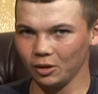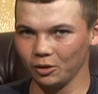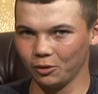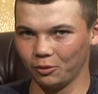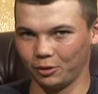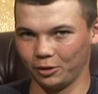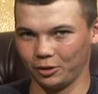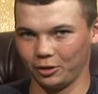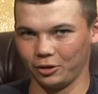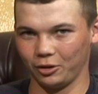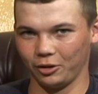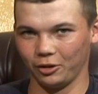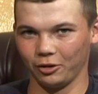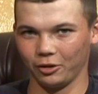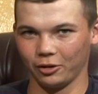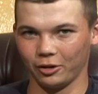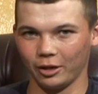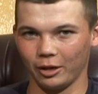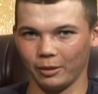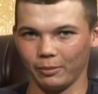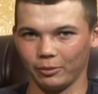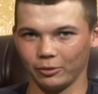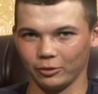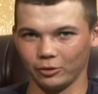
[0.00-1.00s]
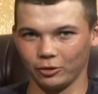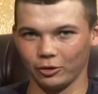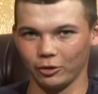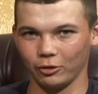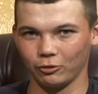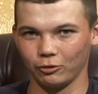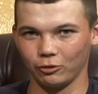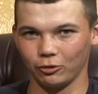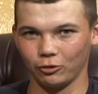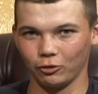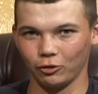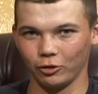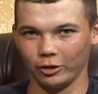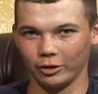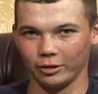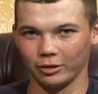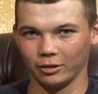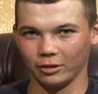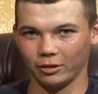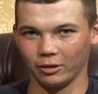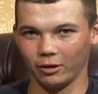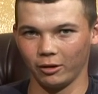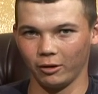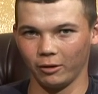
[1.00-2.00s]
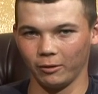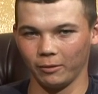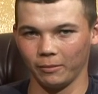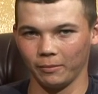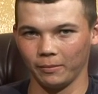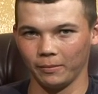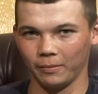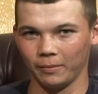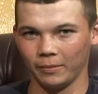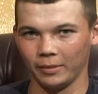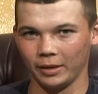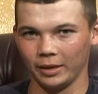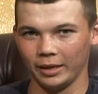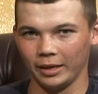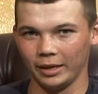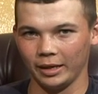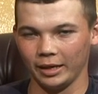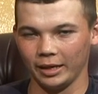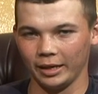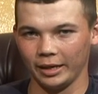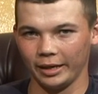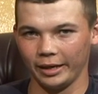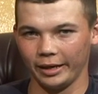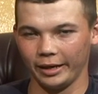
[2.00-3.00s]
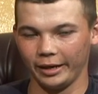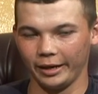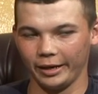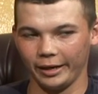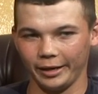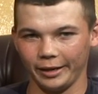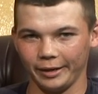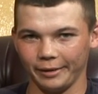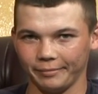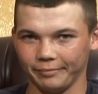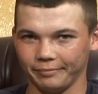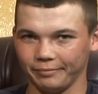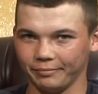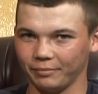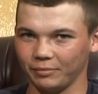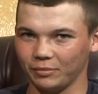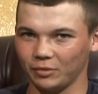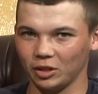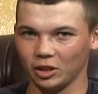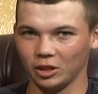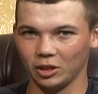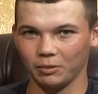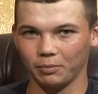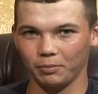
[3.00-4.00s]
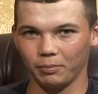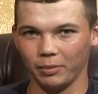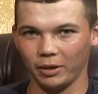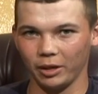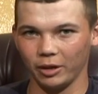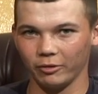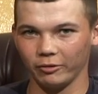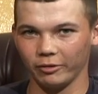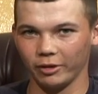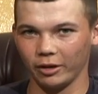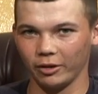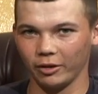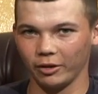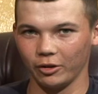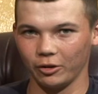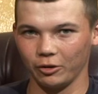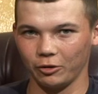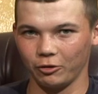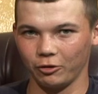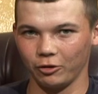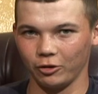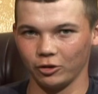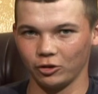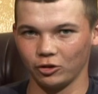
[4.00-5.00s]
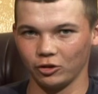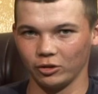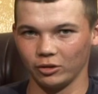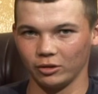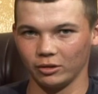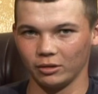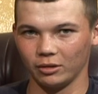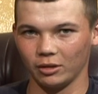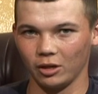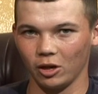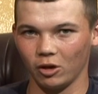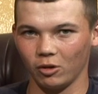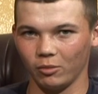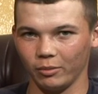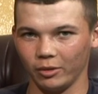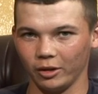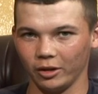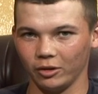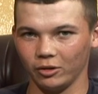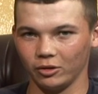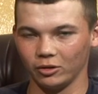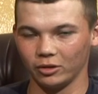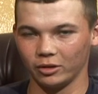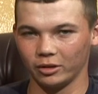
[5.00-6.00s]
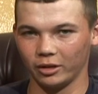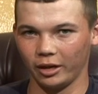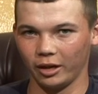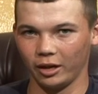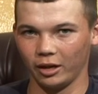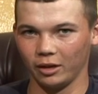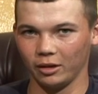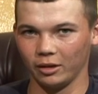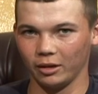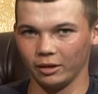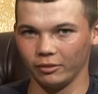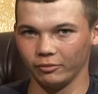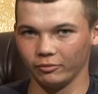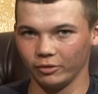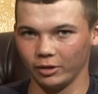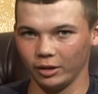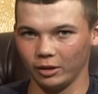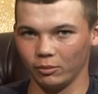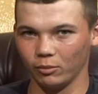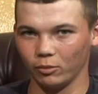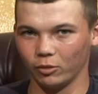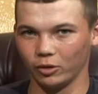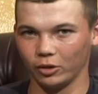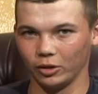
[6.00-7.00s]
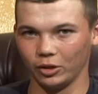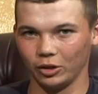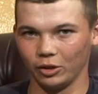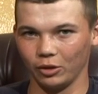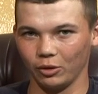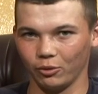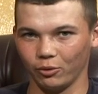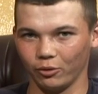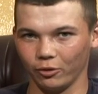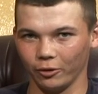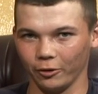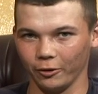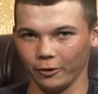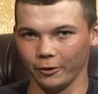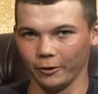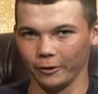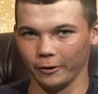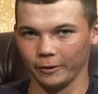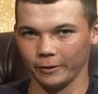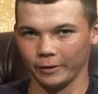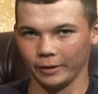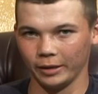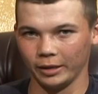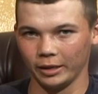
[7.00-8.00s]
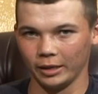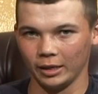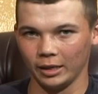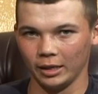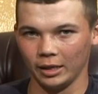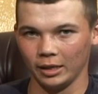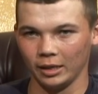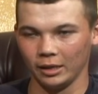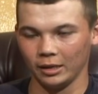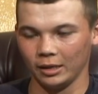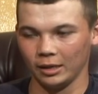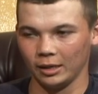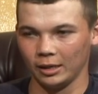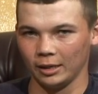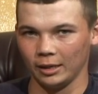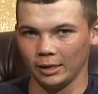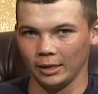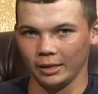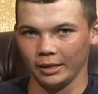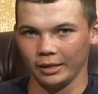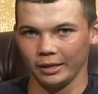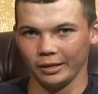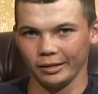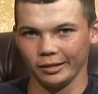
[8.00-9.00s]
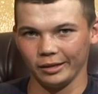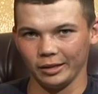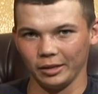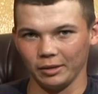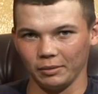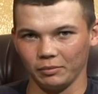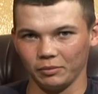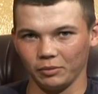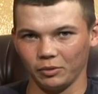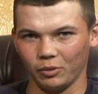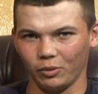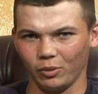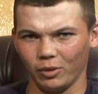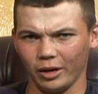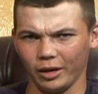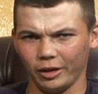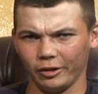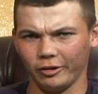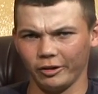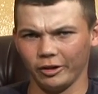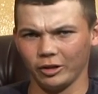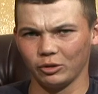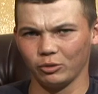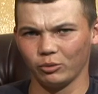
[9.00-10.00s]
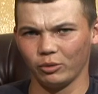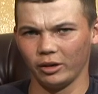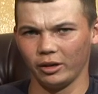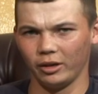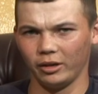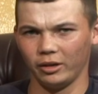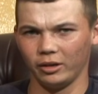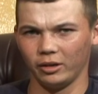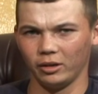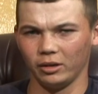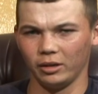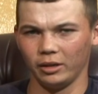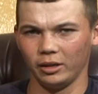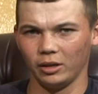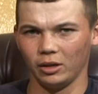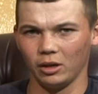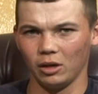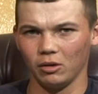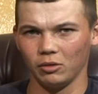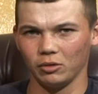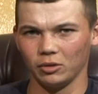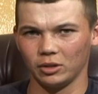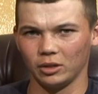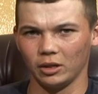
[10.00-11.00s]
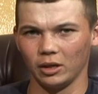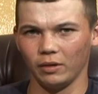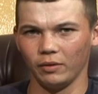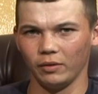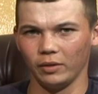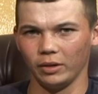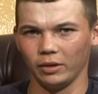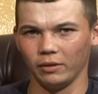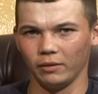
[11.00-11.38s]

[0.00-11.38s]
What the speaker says: Went to a couple of church retreats and all, and just being around other Christians helped me understand and read more into the Word. I graduated in '07